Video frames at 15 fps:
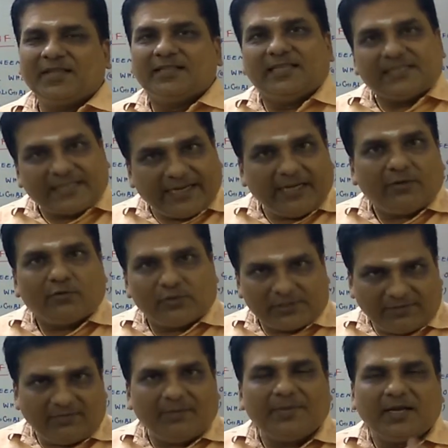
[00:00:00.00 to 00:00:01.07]
This kind of
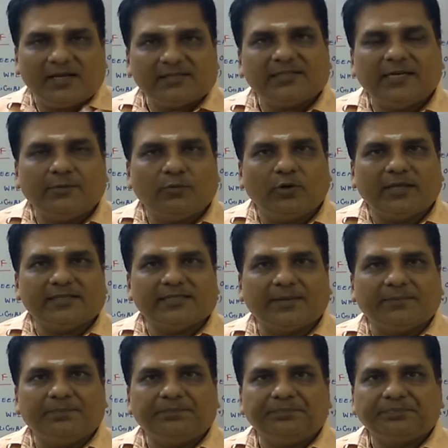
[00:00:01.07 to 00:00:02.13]
question will be asked in board
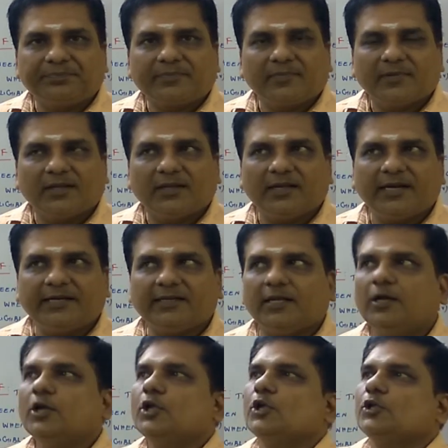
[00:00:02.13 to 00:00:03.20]
exam. Correct?
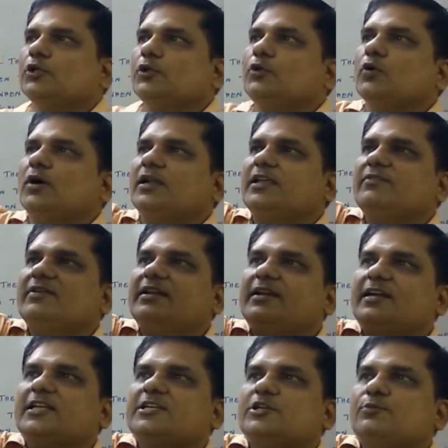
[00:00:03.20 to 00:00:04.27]
You are given
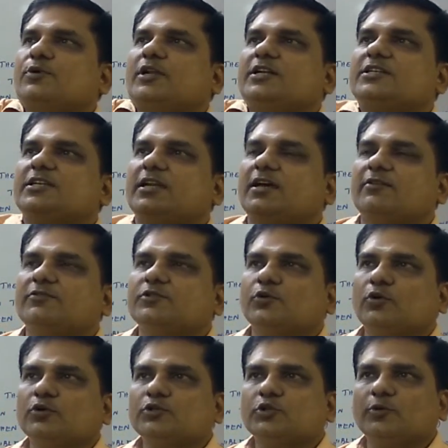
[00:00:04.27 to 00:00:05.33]
reduction potential of
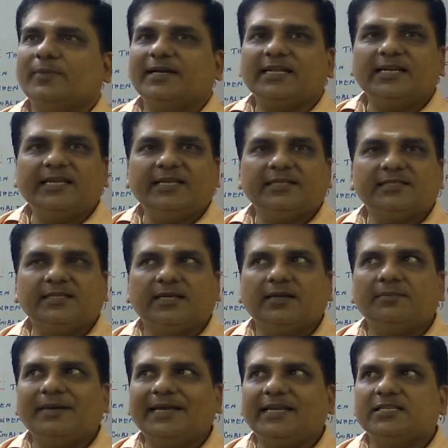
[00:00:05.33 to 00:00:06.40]
so and so metal is
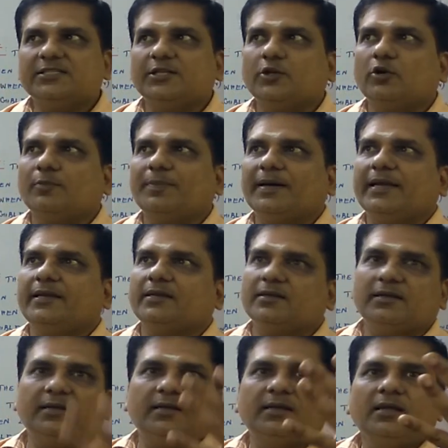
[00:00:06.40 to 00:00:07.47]
minus
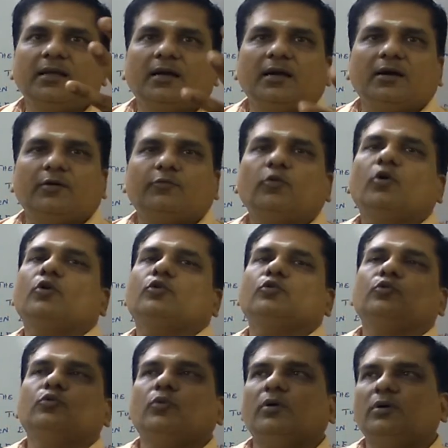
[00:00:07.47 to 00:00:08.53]
0.42
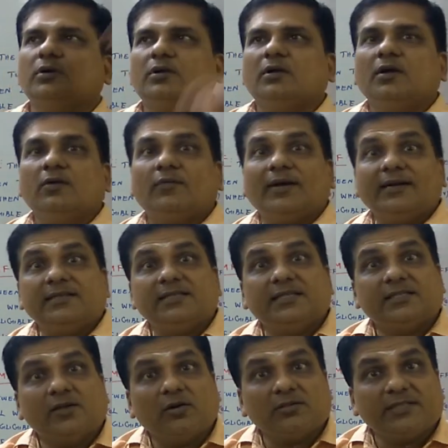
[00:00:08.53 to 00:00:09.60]
volt. What is
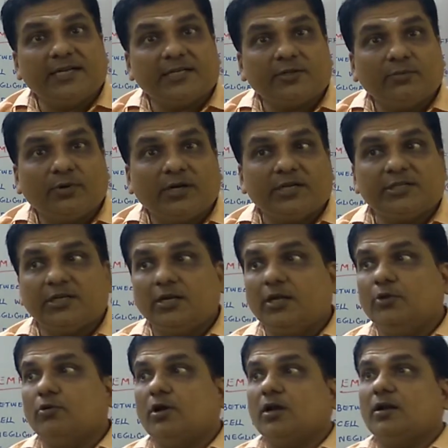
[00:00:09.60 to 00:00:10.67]
its oxidation
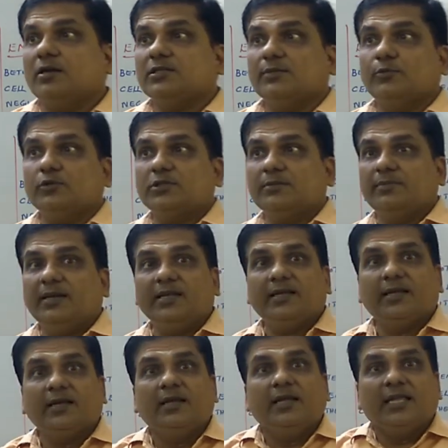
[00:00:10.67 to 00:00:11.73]
potential? You are not supposed to
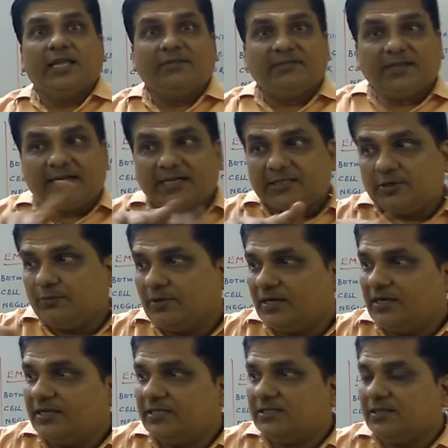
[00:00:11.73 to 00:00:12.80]
blink. If the reduction
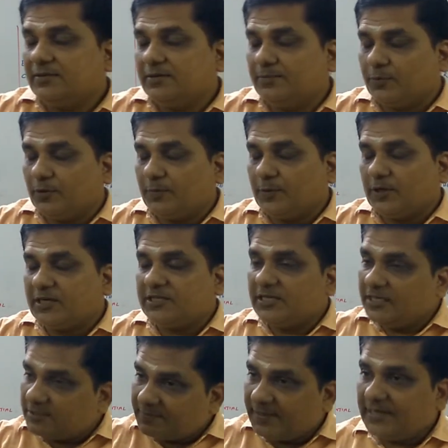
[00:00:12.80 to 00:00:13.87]

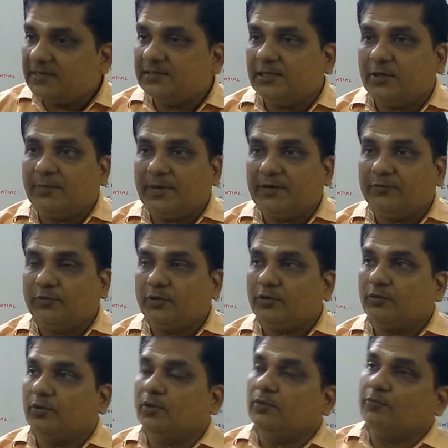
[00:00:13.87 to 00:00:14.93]
potential is minus
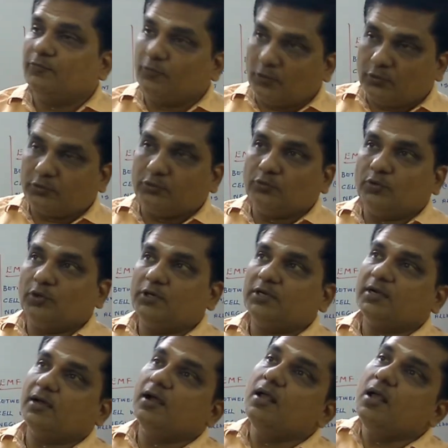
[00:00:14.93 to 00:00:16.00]
0.42
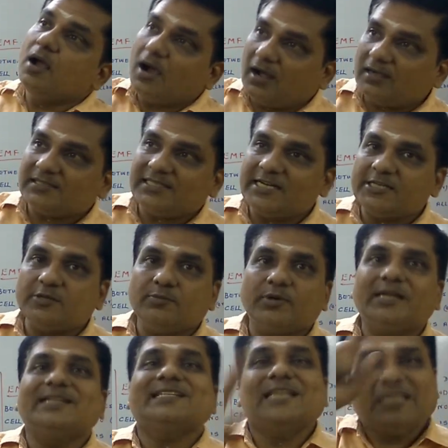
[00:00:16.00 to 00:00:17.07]
volt now, oxidation
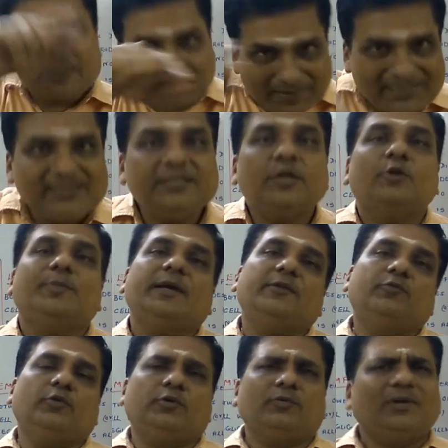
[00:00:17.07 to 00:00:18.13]
potential is plus
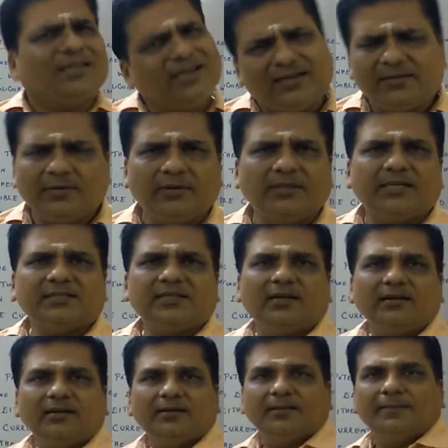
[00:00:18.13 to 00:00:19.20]
0.42 volt. That's
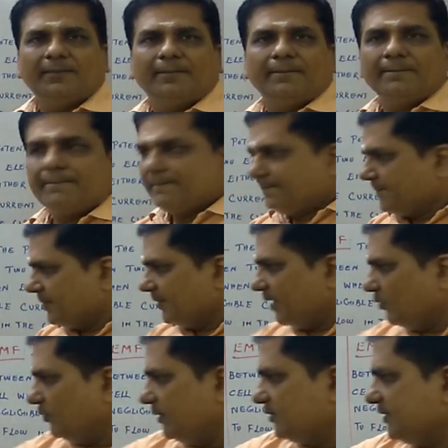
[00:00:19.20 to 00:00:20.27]
all.
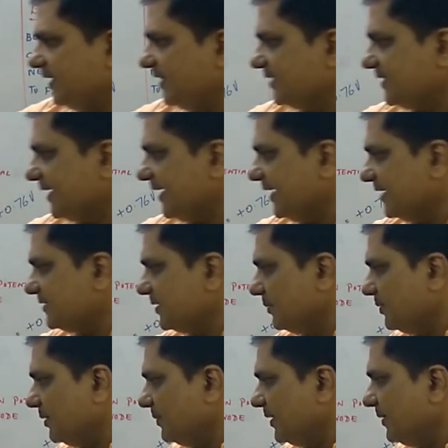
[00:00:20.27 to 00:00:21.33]
Now you see the second
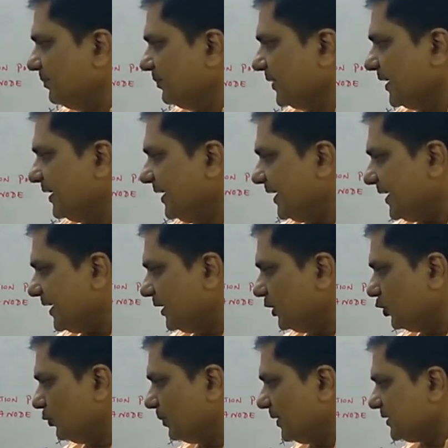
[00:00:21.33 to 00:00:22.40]
example, nickel
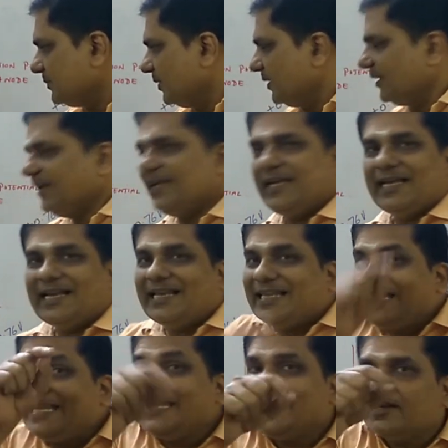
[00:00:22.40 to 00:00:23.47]
2 plus bar
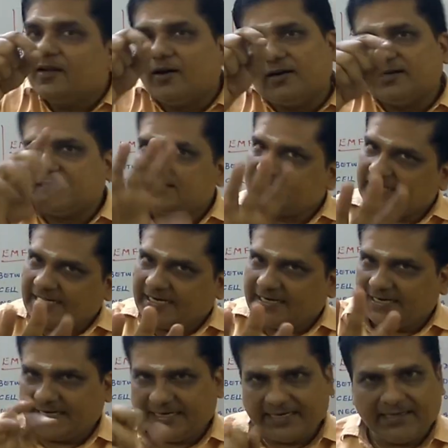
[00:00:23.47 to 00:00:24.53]
nickel, E naught
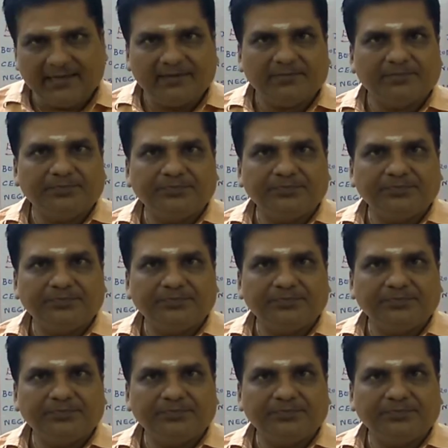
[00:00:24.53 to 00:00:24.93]
standard.